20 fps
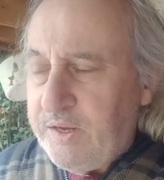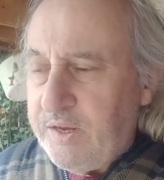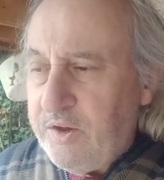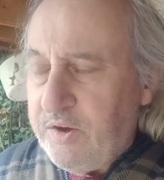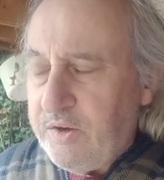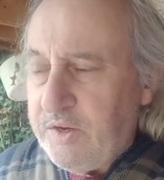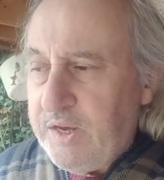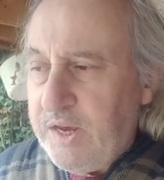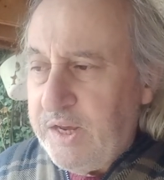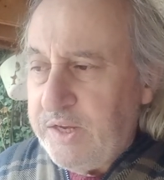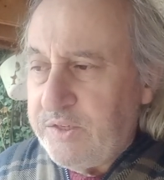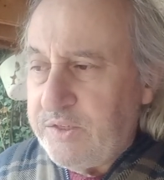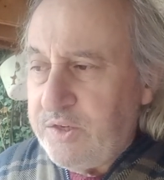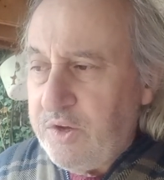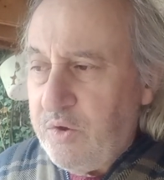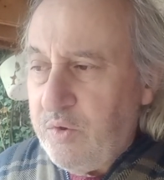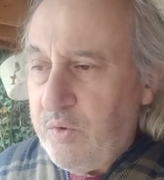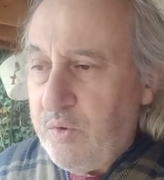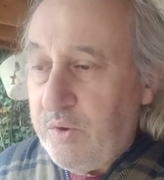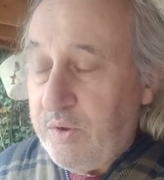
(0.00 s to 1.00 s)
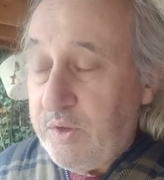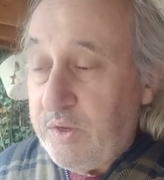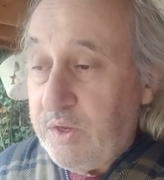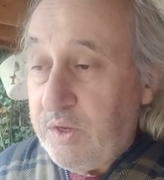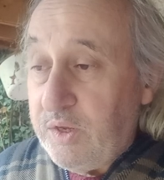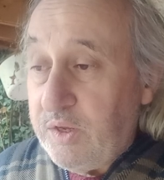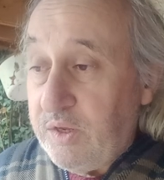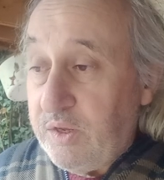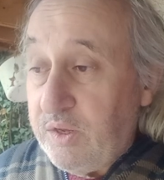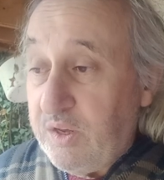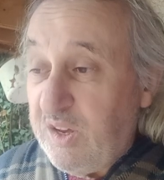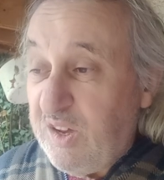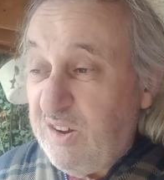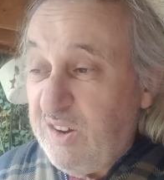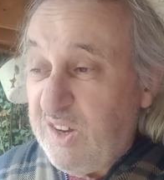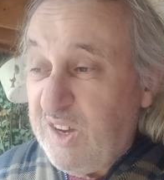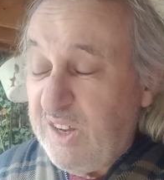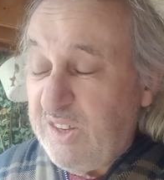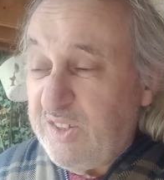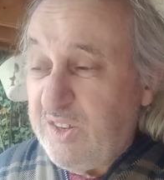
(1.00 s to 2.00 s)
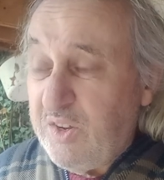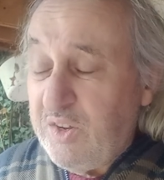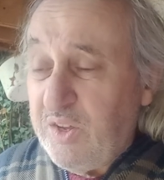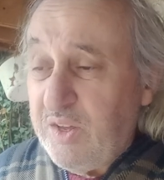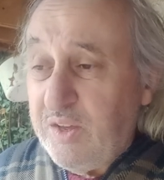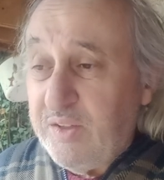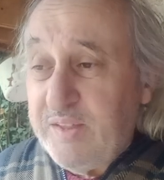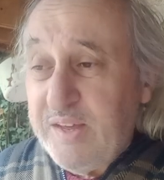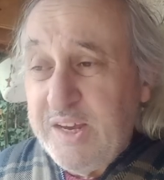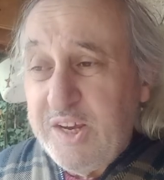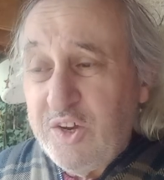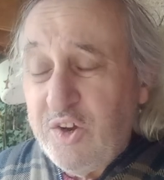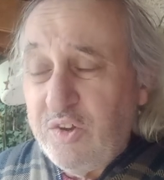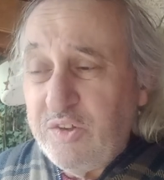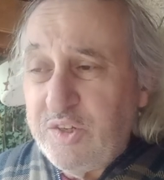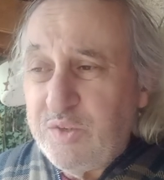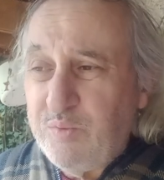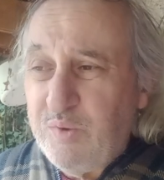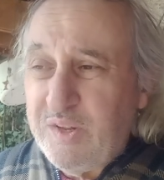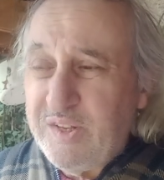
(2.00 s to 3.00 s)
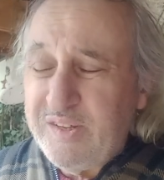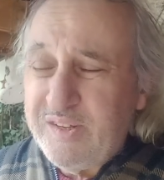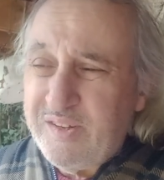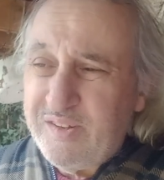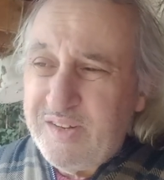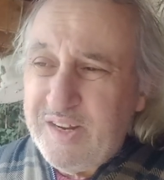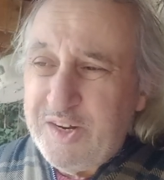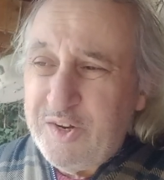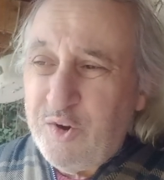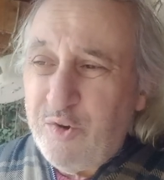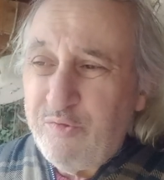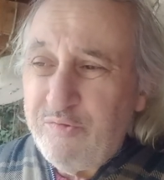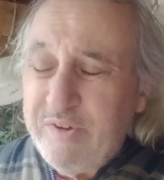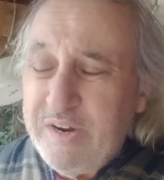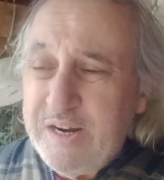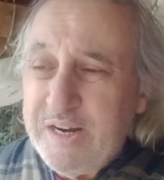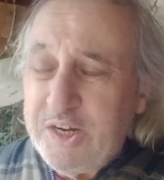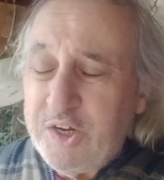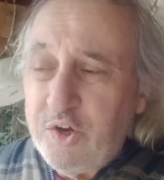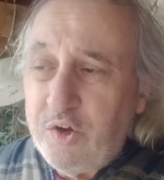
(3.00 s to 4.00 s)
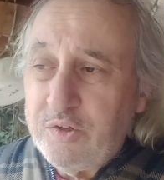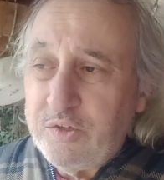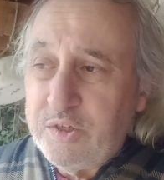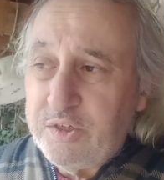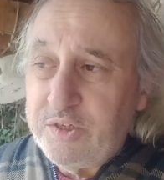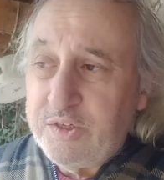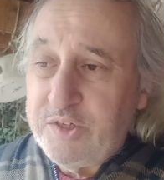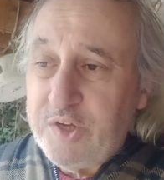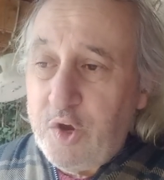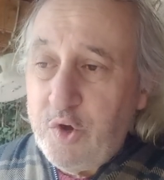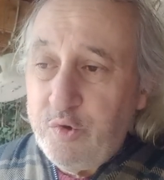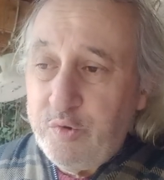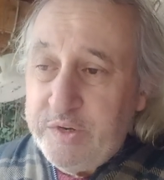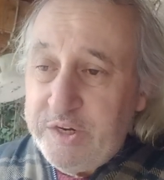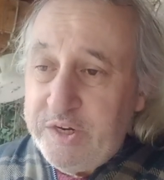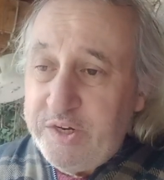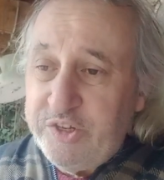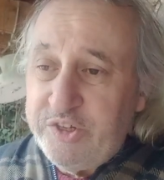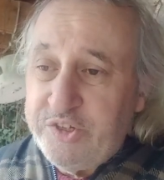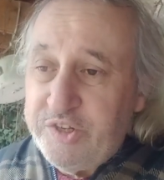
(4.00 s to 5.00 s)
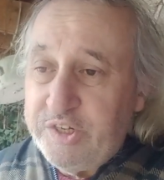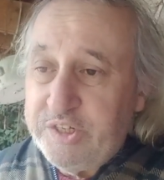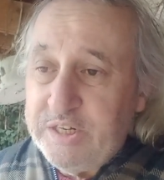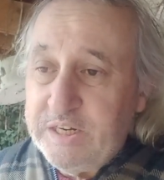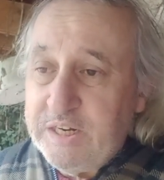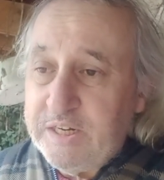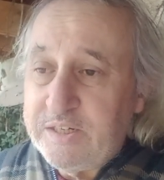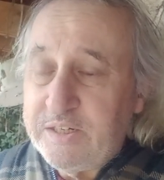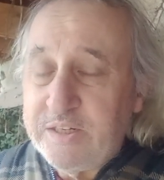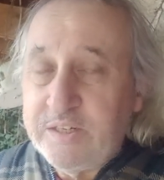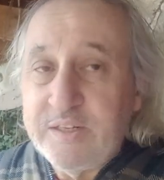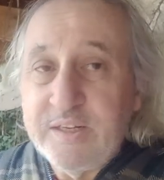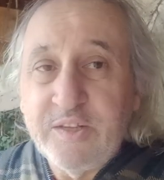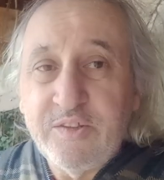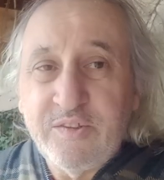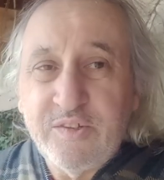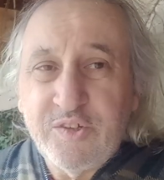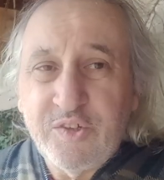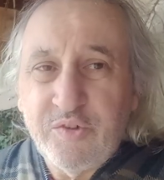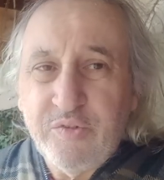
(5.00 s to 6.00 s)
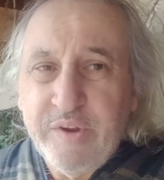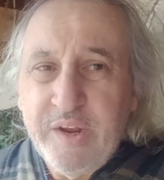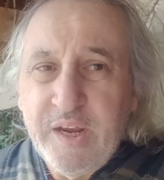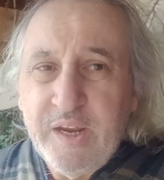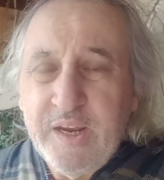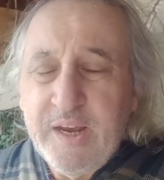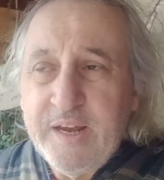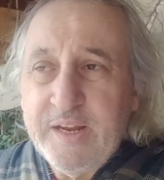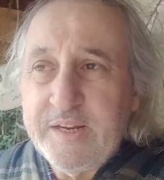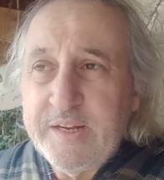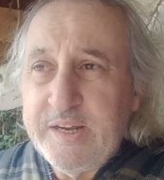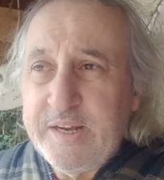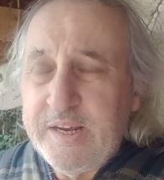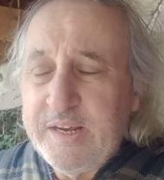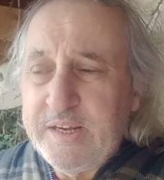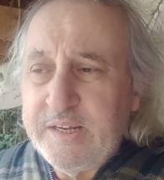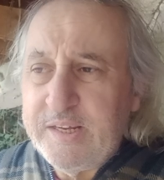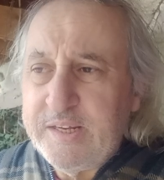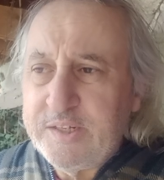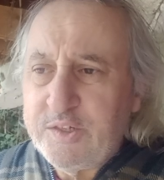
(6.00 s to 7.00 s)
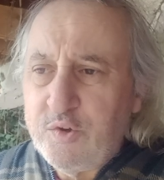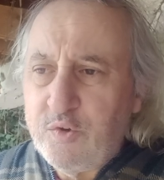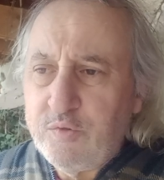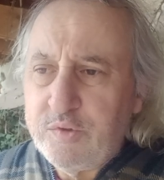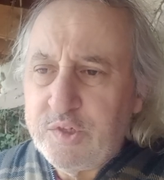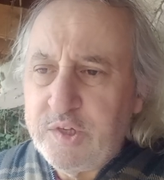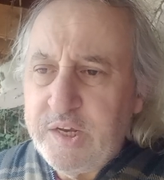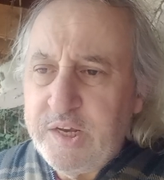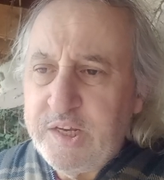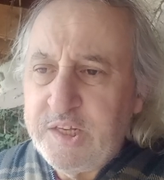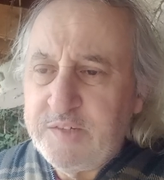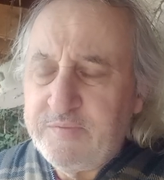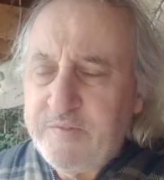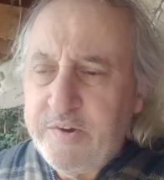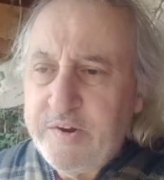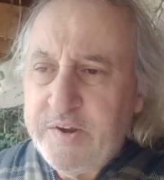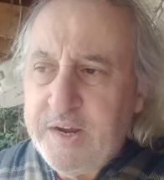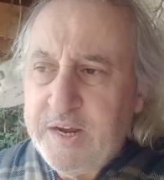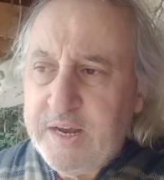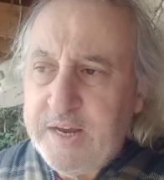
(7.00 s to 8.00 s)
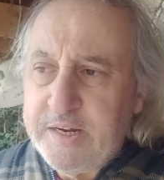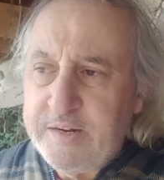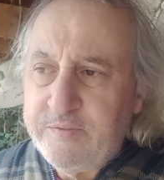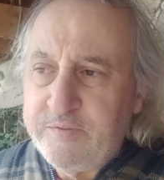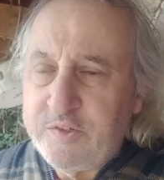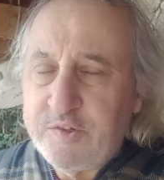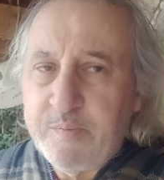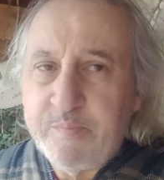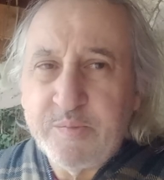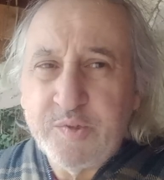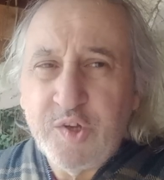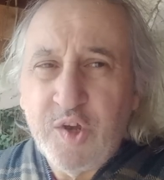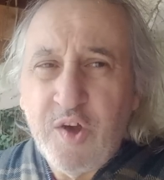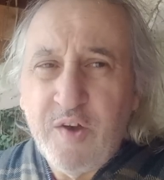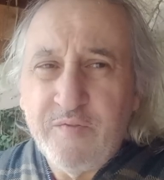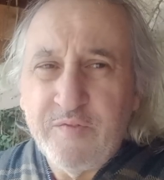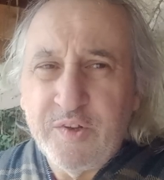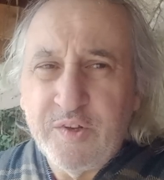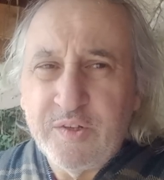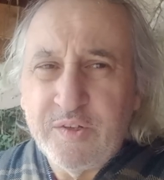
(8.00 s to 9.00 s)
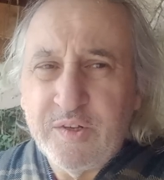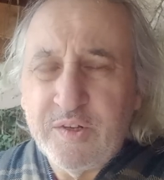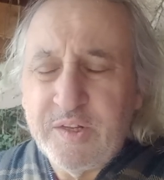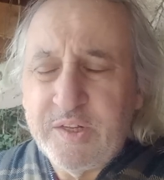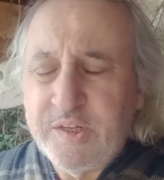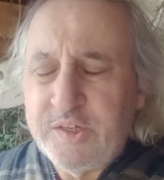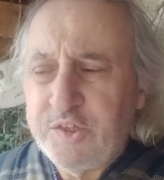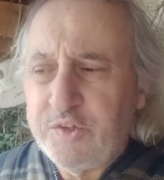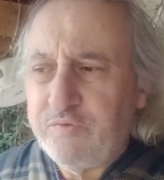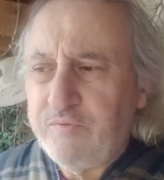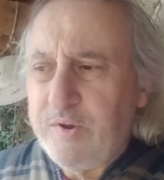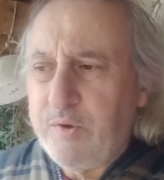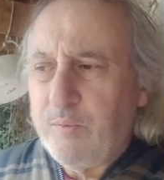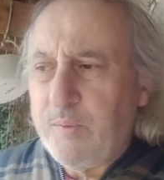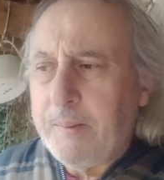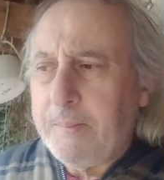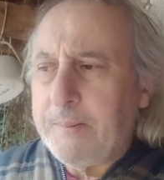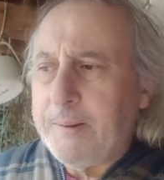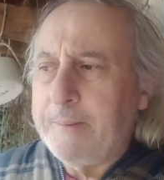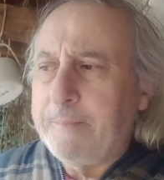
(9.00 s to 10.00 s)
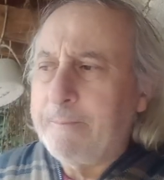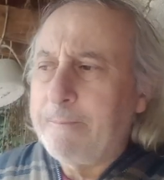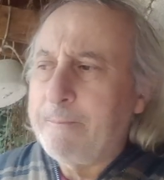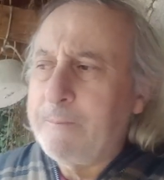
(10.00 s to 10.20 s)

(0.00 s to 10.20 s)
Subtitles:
Okay, so are they gods? Well, they're not really gods because Odin is sitting underneath the tree, and he's very kind of subservient to these three women.